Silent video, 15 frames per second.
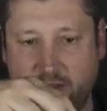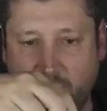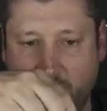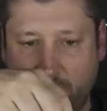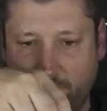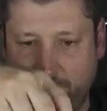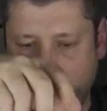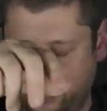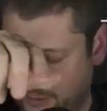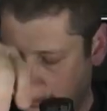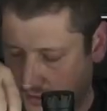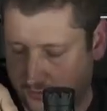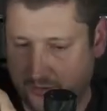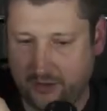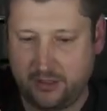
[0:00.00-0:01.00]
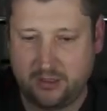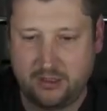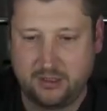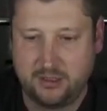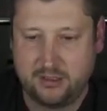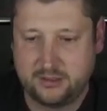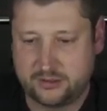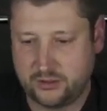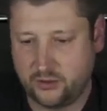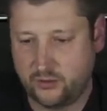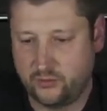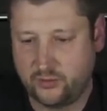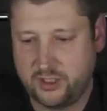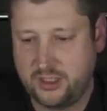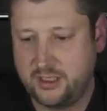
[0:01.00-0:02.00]
go further down. So
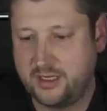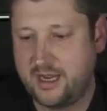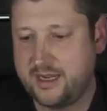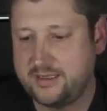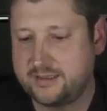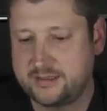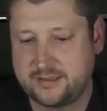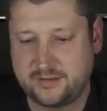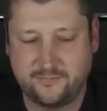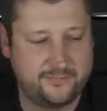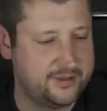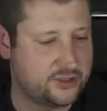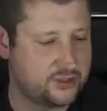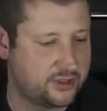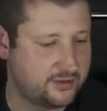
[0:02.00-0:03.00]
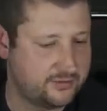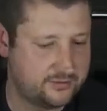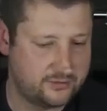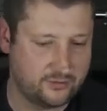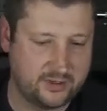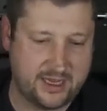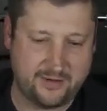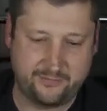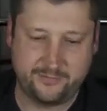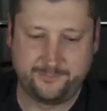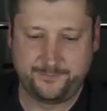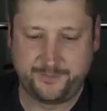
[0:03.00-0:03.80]
really nice feature to have.